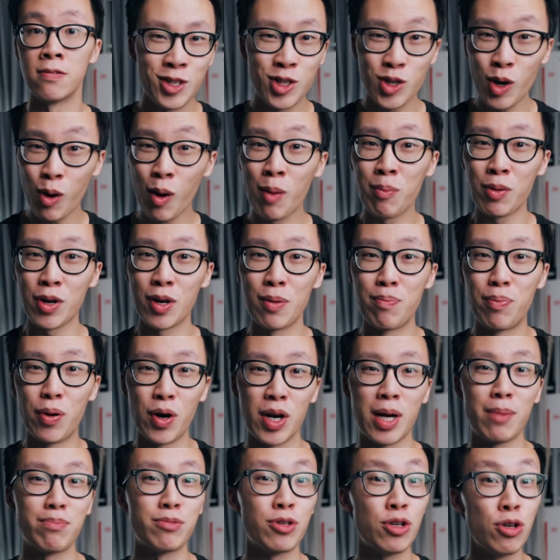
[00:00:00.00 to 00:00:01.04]
So I'm gonna
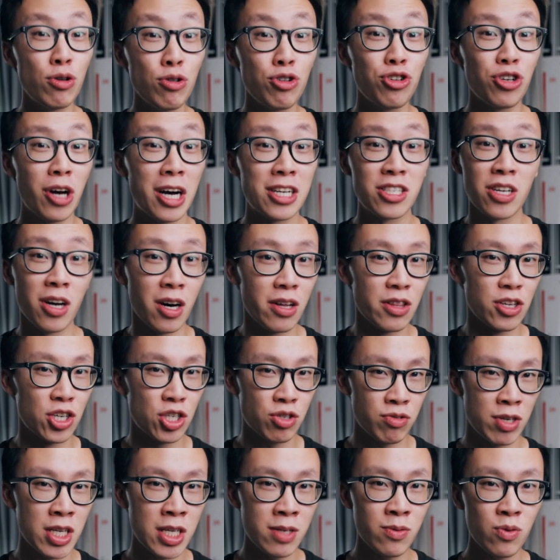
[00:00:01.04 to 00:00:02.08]
put up two shots on the
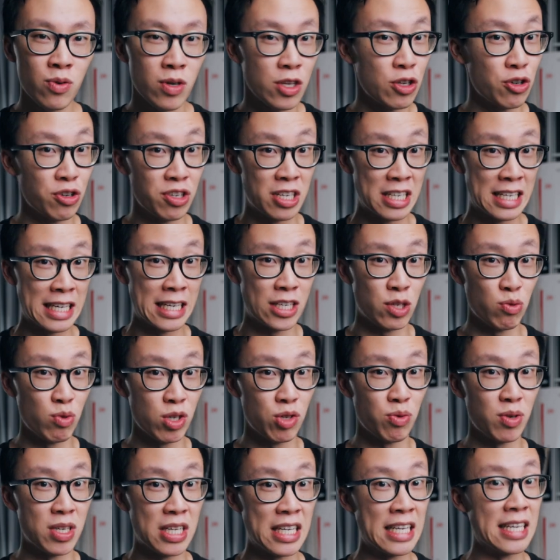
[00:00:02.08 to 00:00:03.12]
screen. You're gonna guess
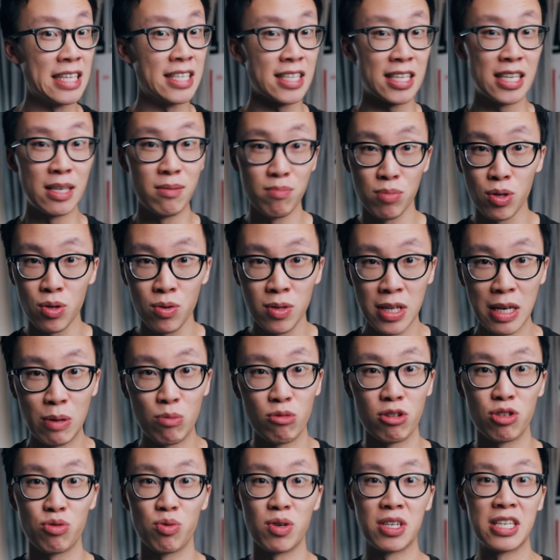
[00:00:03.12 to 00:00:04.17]
which one is gimbal and
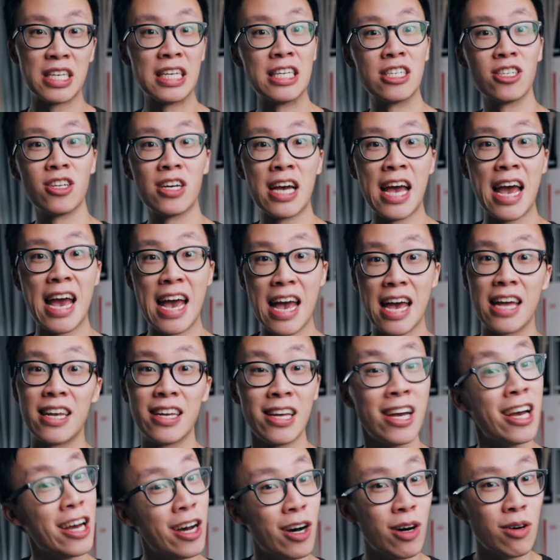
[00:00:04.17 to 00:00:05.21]
which one is
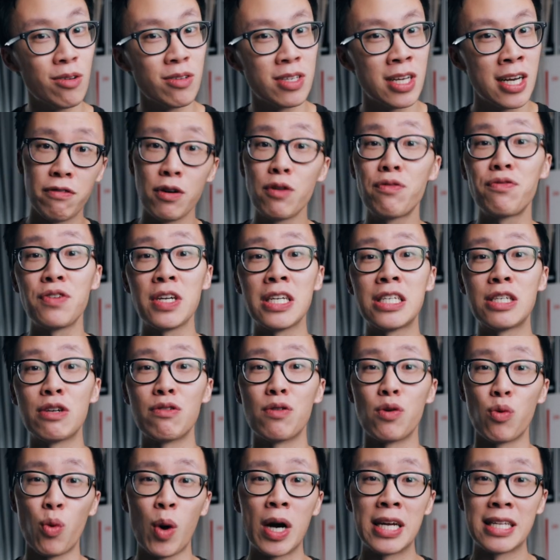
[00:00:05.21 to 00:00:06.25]
handheld. Feel free to
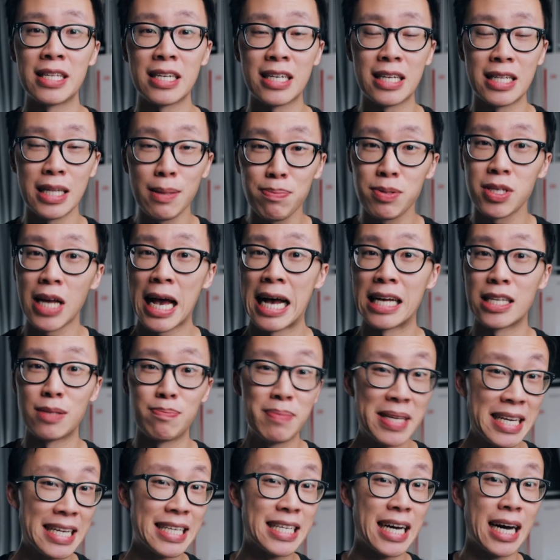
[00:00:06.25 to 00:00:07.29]
rewind the clips as
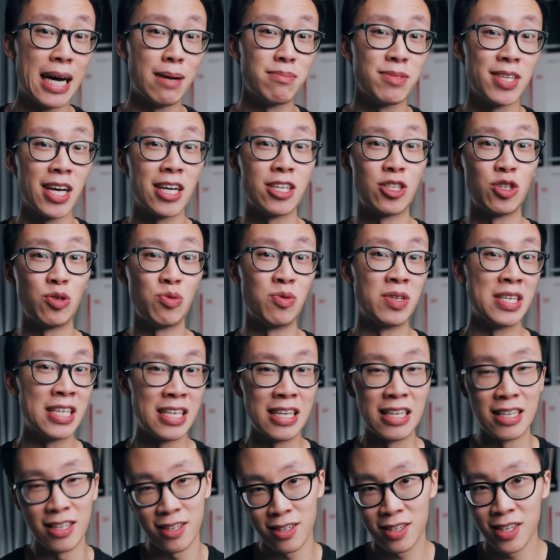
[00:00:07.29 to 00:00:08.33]
many times as you
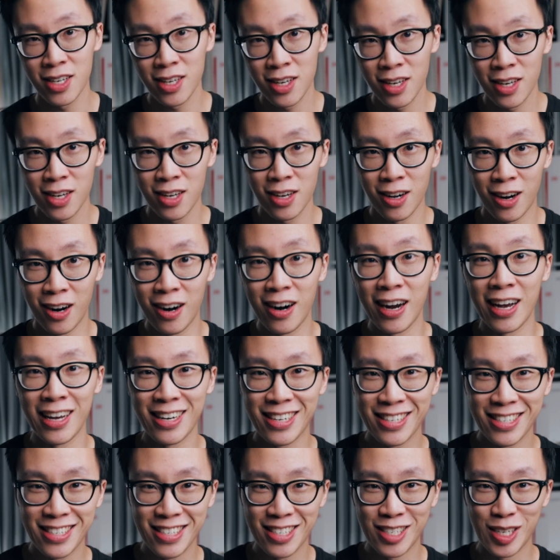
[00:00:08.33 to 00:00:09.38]
need. All right,
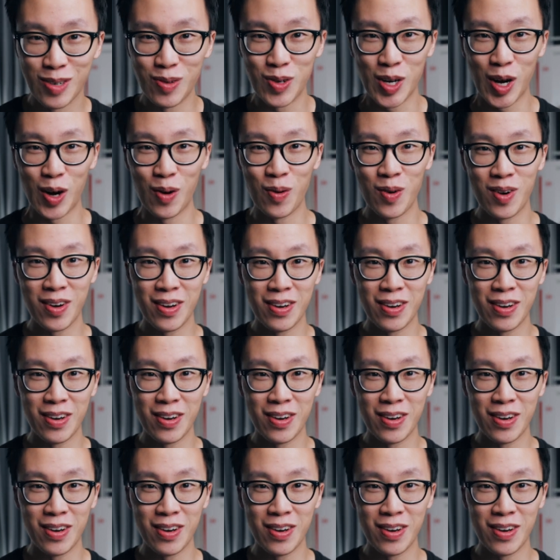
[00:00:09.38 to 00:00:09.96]
here we go.